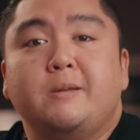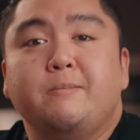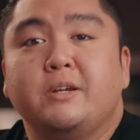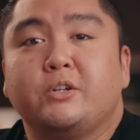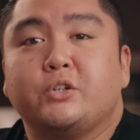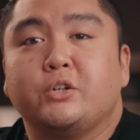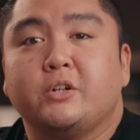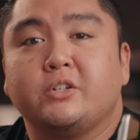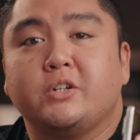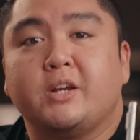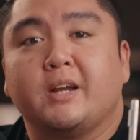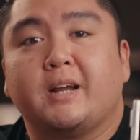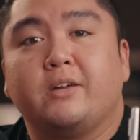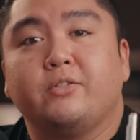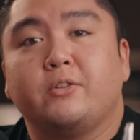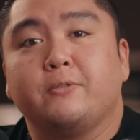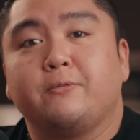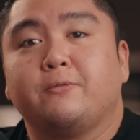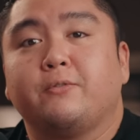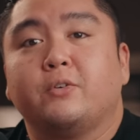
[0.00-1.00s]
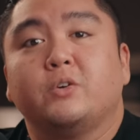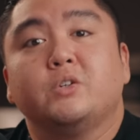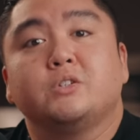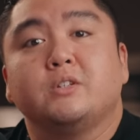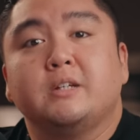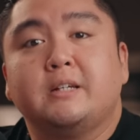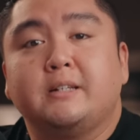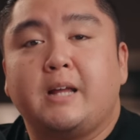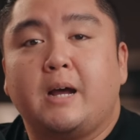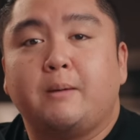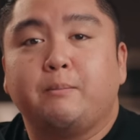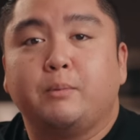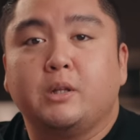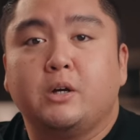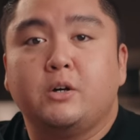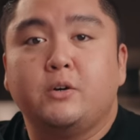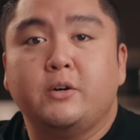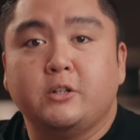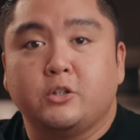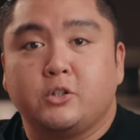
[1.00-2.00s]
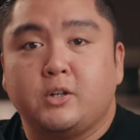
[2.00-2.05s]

make sure to check out the first link down below and